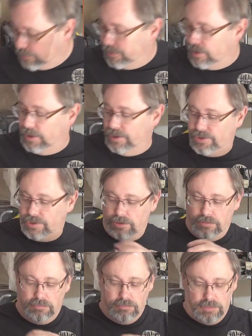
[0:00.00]
the various
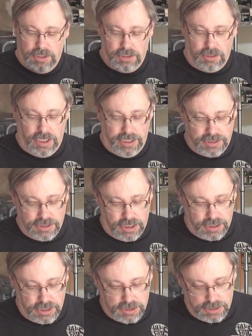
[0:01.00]
light
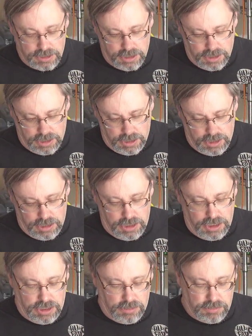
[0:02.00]
sockets,
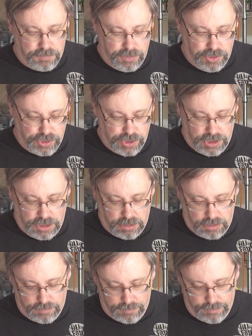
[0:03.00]
and I was
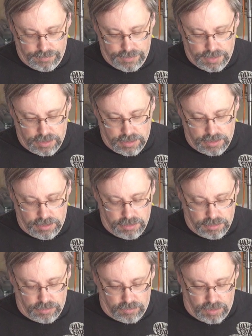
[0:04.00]
pushing
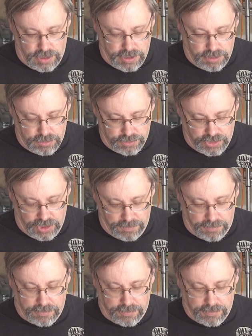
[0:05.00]
the wires up